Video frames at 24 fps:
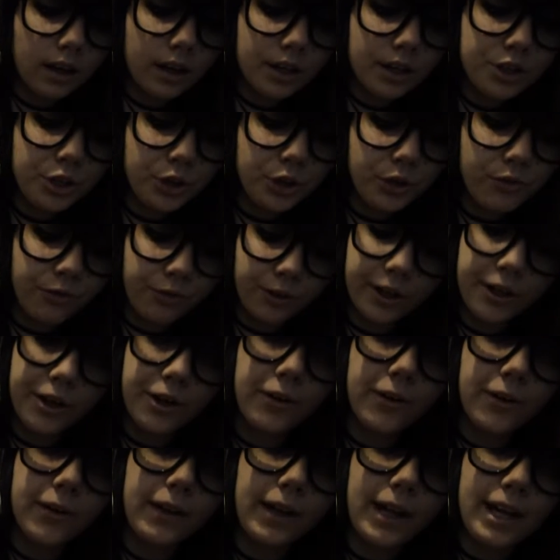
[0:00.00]
And you can flicker
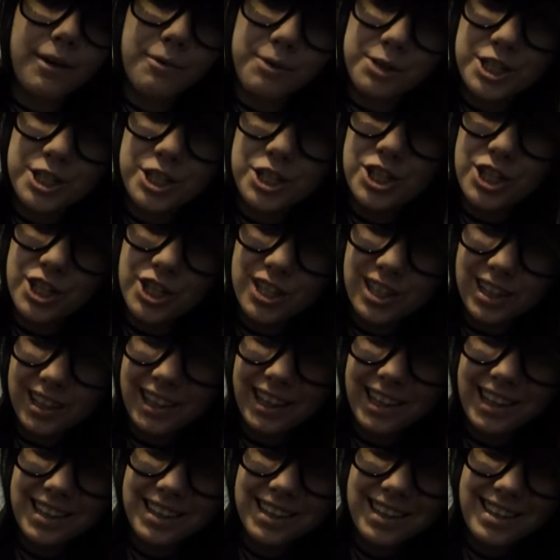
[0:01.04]
your light, which is just
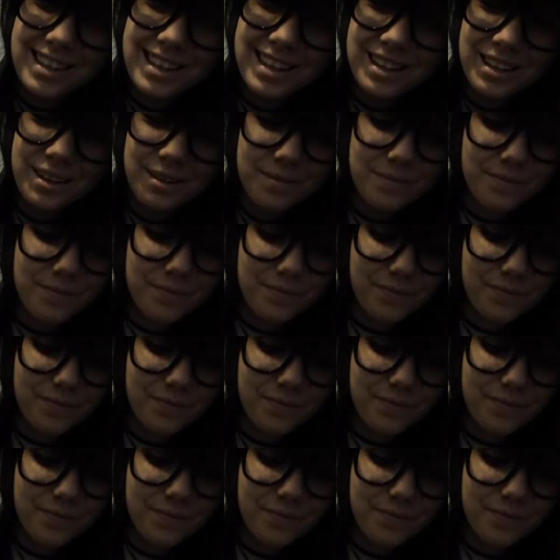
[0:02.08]
clicking, I think.